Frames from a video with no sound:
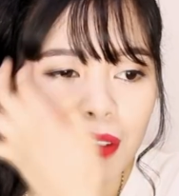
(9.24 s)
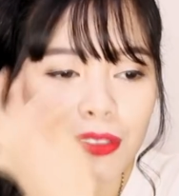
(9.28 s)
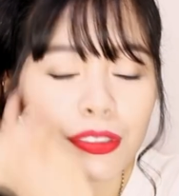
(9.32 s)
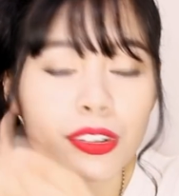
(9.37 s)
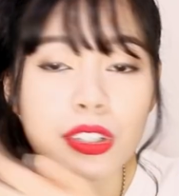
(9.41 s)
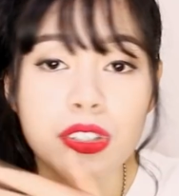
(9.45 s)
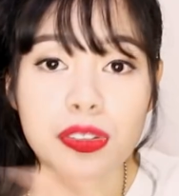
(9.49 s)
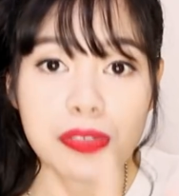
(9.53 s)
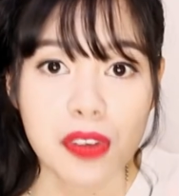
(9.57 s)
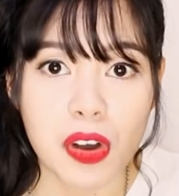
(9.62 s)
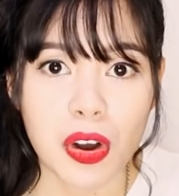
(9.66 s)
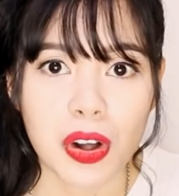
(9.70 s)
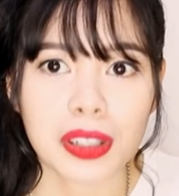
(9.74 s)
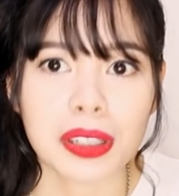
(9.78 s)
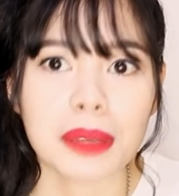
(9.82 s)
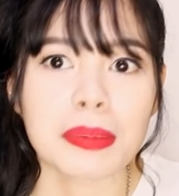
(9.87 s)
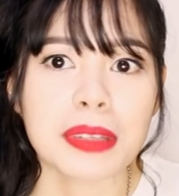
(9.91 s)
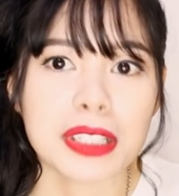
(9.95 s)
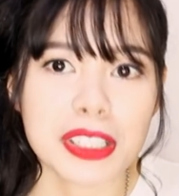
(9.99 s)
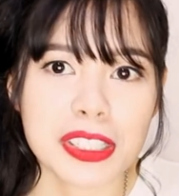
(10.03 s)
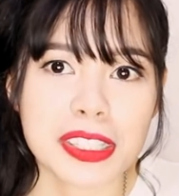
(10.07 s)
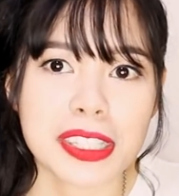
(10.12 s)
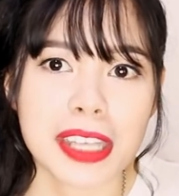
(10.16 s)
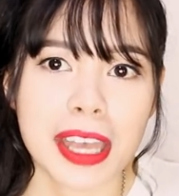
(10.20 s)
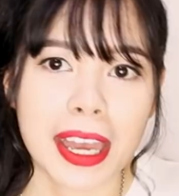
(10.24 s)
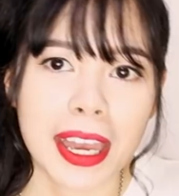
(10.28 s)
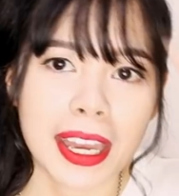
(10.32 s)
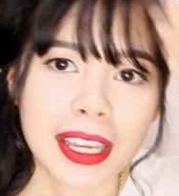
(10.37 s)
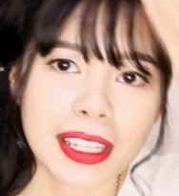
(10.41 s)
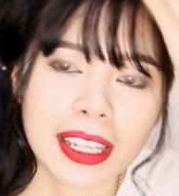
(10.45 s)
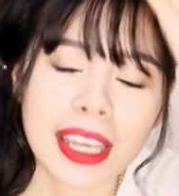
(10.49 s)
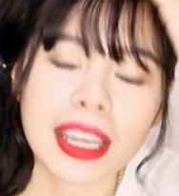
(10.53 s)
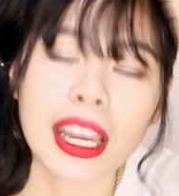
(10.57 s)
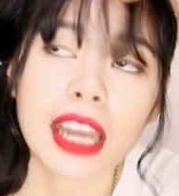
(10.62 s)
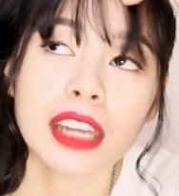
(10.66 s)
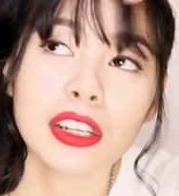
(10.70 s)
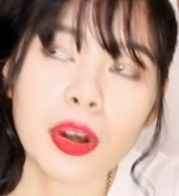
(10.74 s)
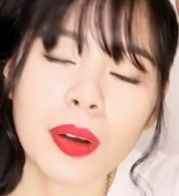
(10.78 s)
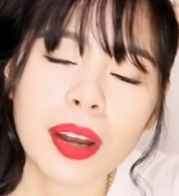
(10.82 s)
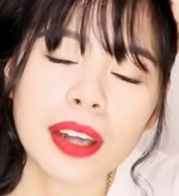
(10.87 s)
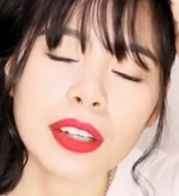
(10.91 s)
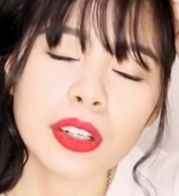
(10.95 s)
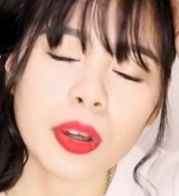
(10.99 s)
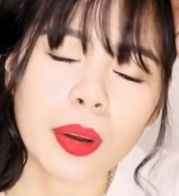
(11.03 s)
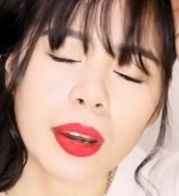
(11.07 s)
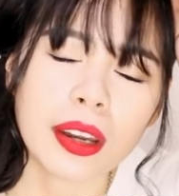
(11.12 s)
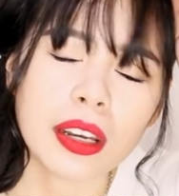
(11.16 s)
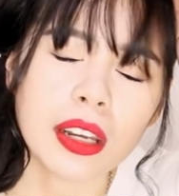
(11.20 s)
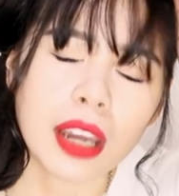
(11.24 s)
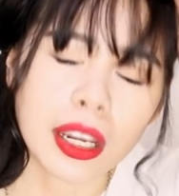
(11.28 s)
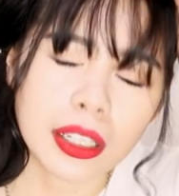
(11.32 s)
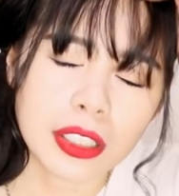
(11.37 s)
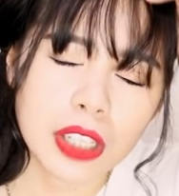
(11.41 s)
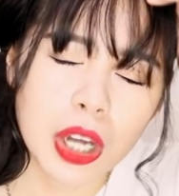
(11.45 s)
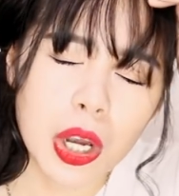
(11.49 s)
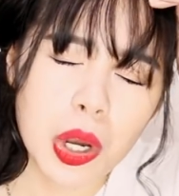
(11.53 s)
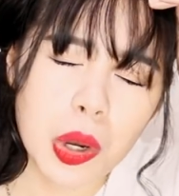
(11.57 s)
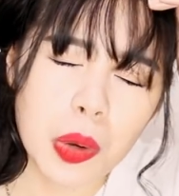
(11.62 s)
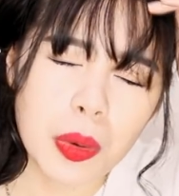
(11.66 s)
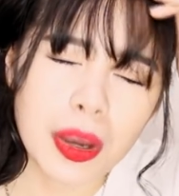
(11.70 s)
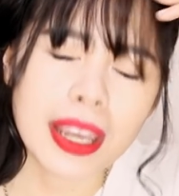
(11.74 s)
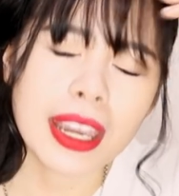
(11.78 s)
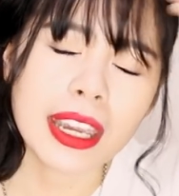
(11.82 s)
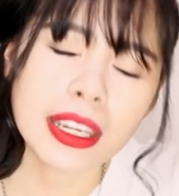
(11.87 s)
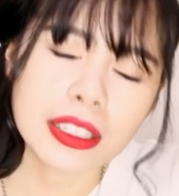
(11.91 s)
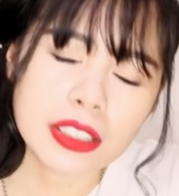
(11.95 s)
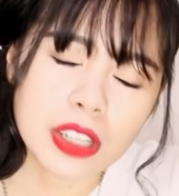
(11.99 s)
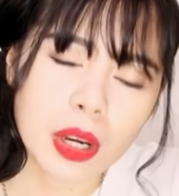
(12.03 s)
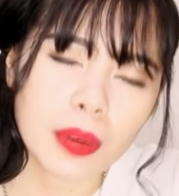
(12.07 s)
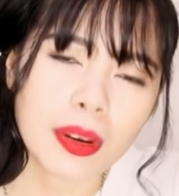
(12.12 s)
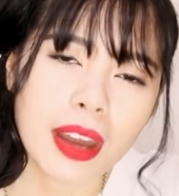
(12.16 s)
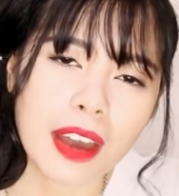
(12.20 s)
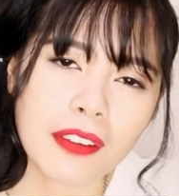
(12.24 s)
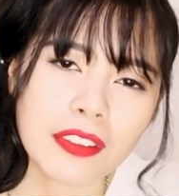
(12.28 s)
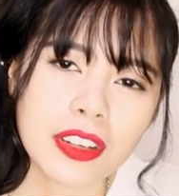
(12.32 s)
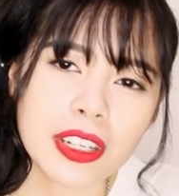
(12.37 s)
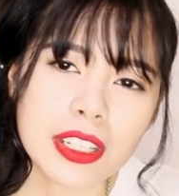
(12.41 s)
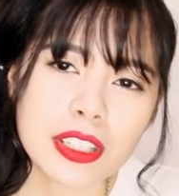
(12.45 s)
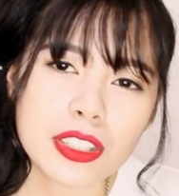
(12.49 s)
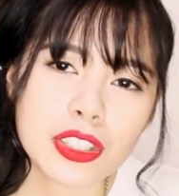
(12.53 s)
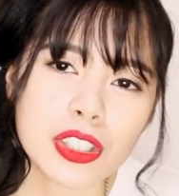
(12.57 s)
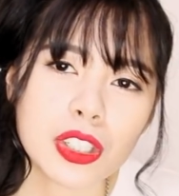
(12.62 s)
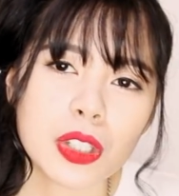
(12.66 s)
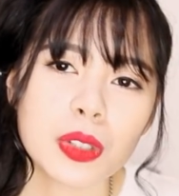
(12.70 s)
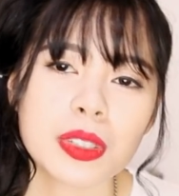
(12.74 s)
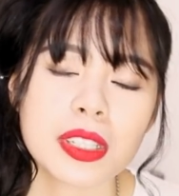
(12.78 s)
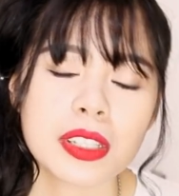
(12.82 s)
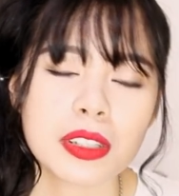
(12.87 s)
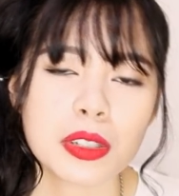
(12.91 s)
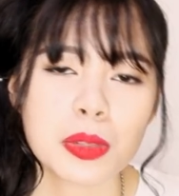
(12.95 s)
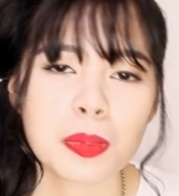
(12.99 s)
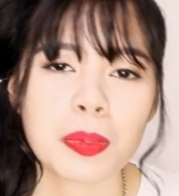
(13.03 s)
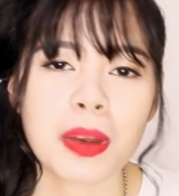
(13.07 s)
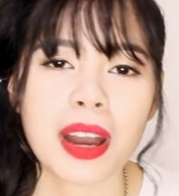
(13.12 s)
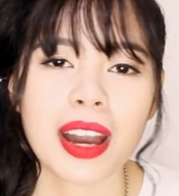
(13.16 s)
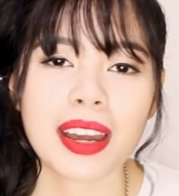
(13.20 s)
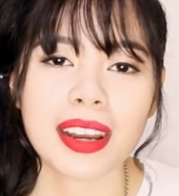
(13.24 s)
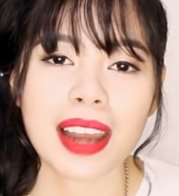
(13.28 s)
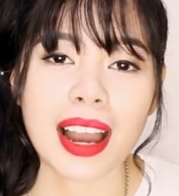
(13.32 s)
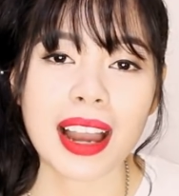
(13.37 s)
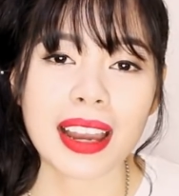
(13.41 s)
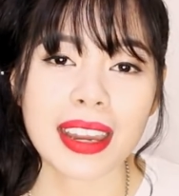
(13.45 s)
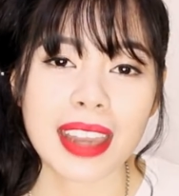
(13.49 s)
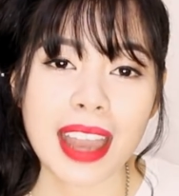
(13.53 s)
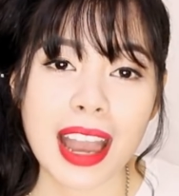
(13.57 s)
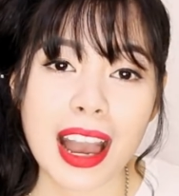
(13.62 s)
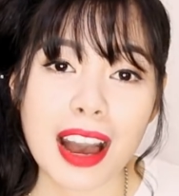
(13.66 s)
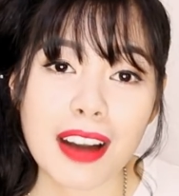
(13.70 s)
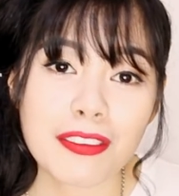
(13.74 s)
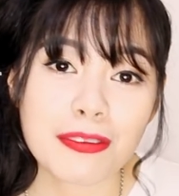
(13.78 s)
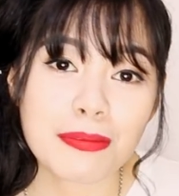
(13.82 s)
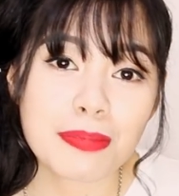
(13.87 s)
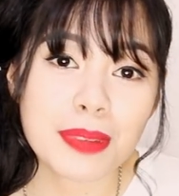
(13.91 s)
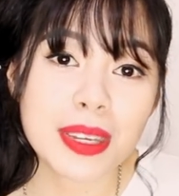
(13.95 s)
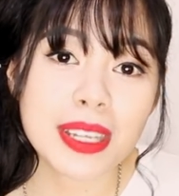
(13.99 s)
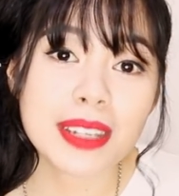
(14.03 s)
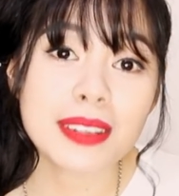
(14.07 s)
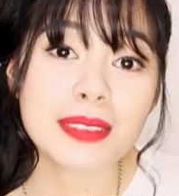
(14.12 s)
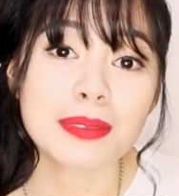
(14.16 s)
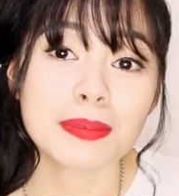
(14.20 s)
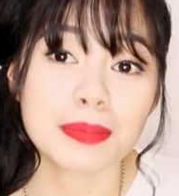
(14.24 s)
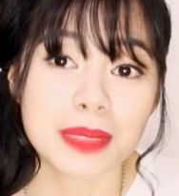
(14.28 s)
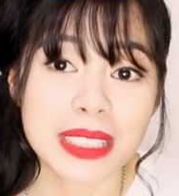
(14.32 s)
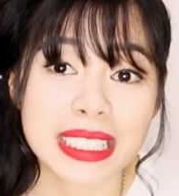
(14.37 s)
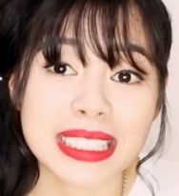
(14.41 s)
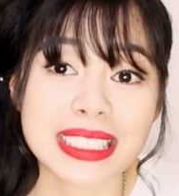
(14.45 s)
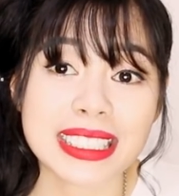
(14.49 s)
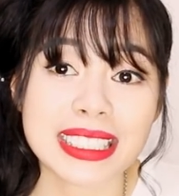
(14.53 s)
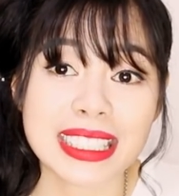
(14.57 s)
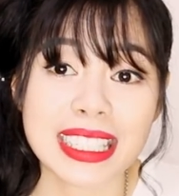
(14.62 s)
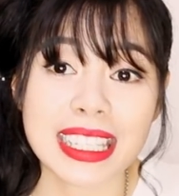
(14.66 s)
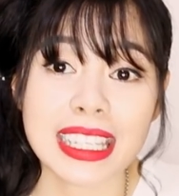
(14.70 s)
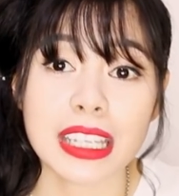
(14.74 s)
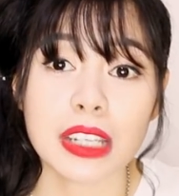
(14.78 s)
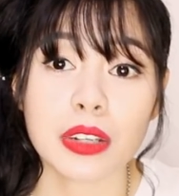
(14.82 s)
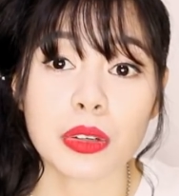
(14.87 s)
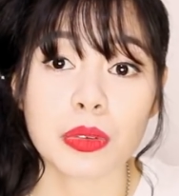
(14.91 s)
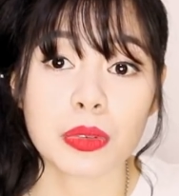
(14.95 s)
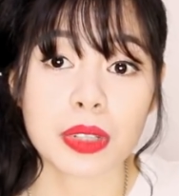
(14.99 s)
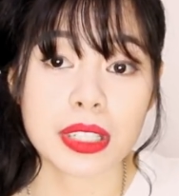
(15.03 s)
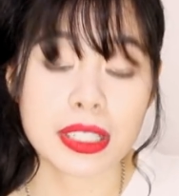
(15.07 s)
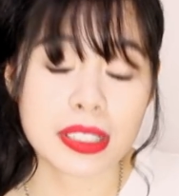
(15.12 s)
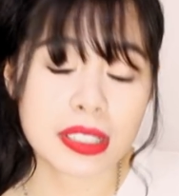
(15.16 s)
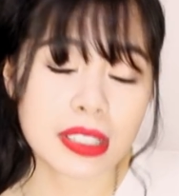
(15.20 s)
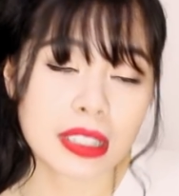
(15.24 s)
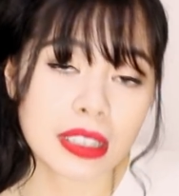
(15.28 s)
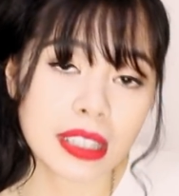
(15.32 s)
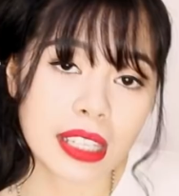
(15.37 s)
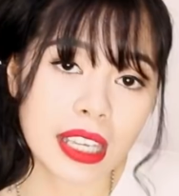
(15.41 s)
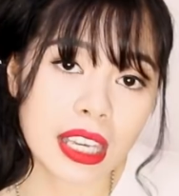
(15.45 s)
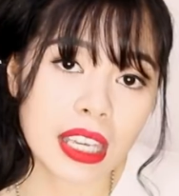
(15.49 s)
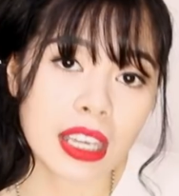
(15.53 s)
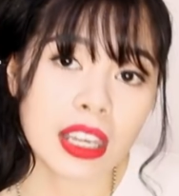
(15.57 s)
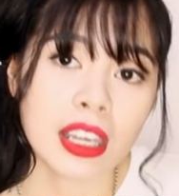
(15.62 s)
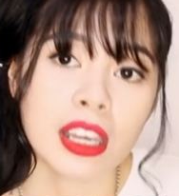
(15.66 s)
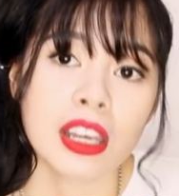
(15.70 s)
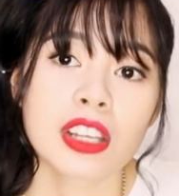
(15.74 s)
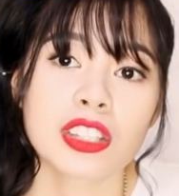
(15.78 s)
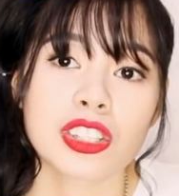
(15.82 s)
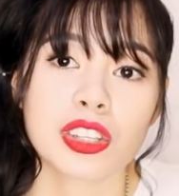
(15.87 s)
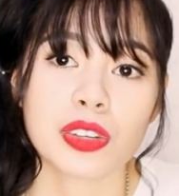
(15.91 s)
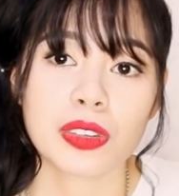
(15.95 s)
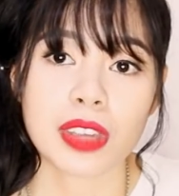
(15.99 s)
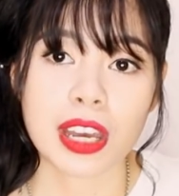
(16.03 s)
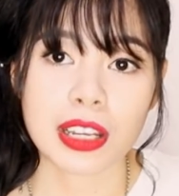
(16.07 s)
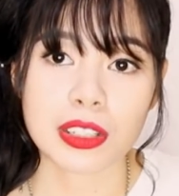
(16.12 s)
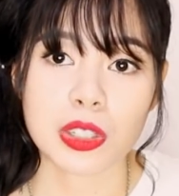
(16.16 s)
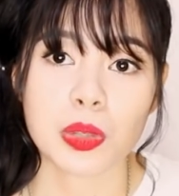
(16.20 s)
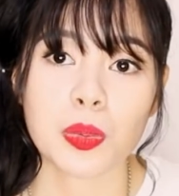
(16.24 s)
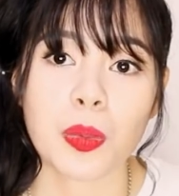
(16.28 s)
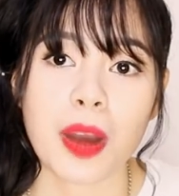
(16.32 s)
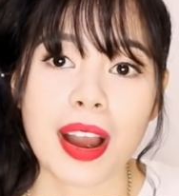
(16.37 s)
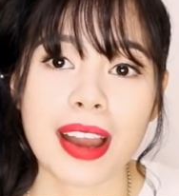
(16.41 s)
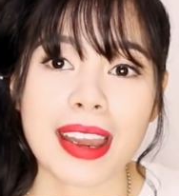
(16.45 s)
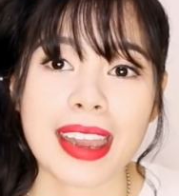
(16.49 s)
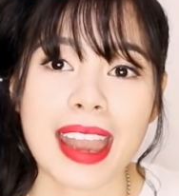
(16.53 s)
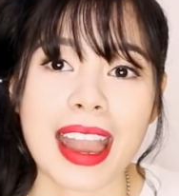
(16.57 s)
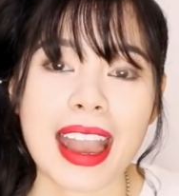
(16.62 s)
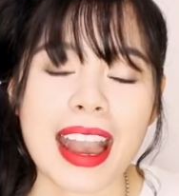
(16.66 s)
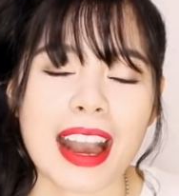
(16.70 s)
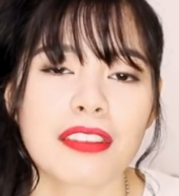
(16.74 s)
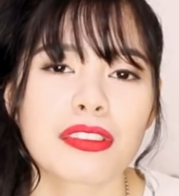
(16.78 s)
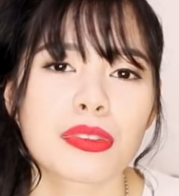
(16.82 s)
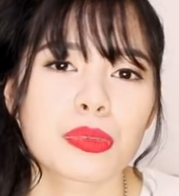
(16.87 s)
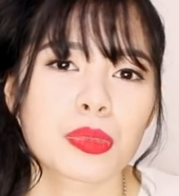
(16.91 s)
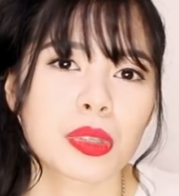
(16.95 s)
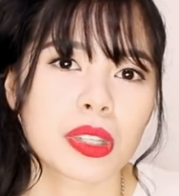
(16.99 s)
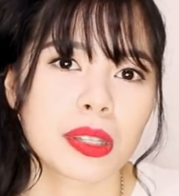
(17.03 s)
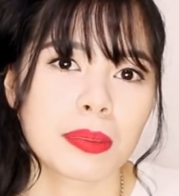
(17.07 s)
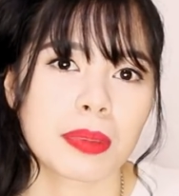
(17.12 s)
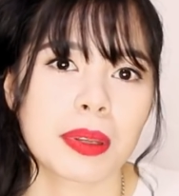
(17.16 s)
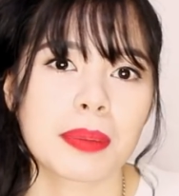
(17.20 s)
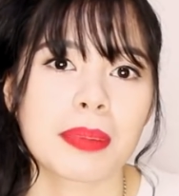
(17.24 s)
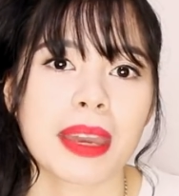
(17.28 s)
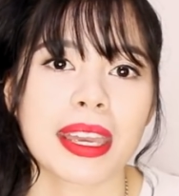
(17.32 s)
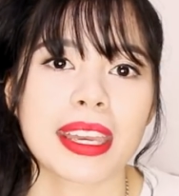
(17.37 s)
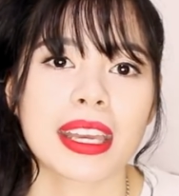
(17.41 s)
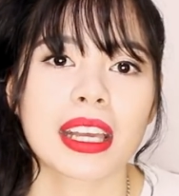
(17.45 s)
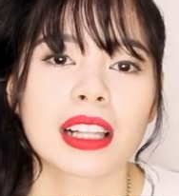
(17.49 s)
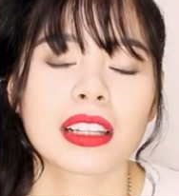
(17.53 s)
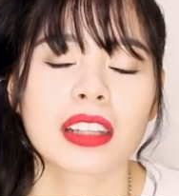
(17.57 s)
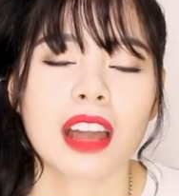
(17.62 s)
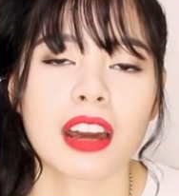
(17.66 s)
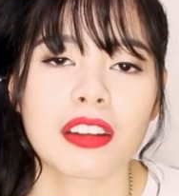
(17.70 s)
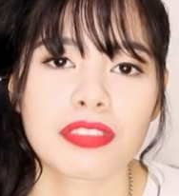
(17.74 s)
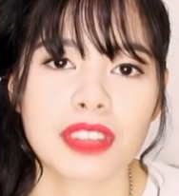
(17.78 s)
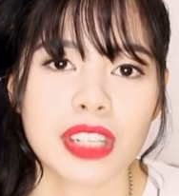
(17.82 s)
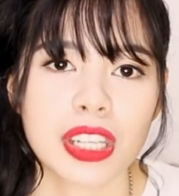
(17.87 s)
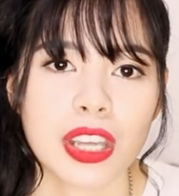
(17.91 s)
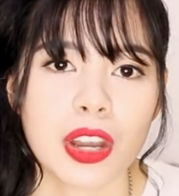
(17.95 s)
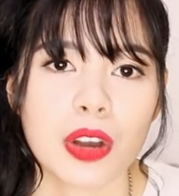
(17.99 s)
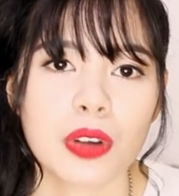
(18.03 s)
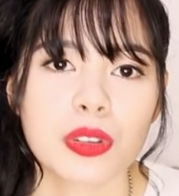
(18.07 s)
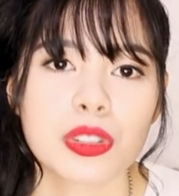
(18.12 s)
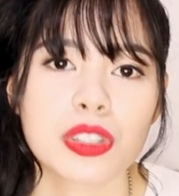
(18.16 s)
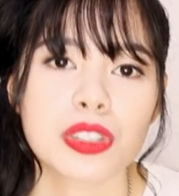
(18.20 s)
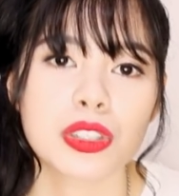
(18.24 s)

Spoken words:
First of all, let me just say, like, I know, I don't have any excuses, but I have been busy recently, so that's why I haven't really been making a lot of videos.